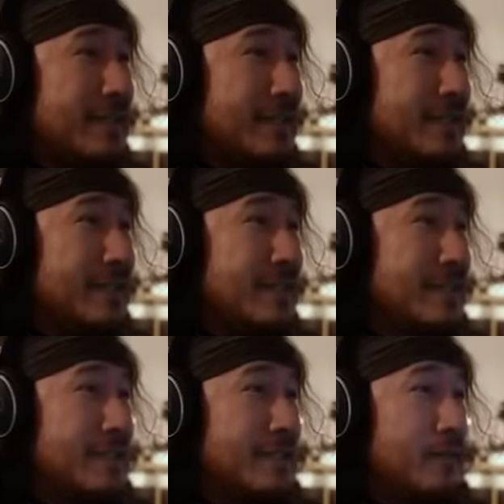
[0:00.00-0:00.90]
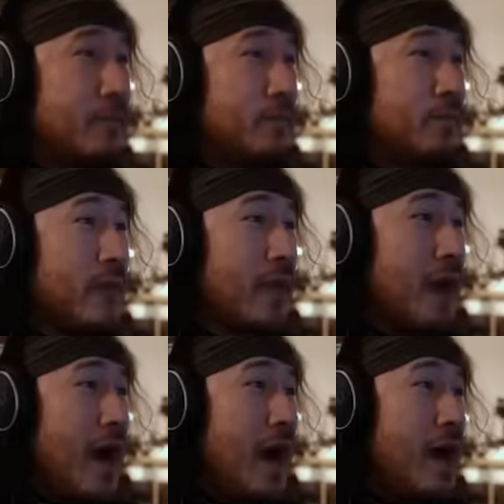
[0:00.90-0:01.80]
It's just, its feet were
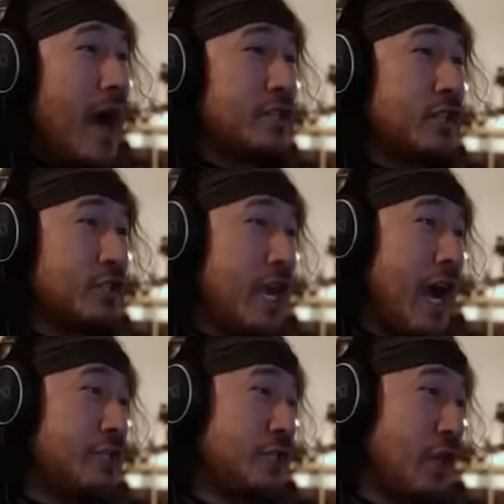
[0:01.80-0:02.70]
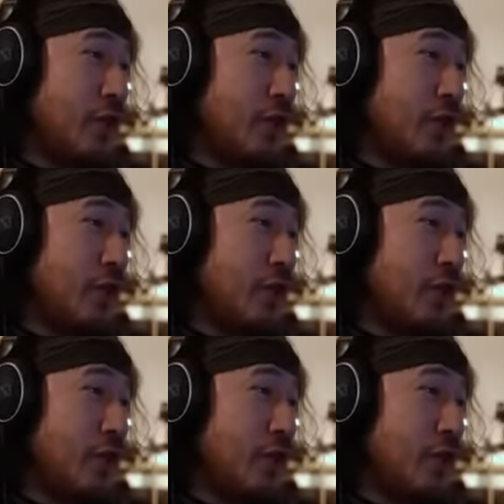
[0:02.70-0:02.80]
just there. I just, yeah, I just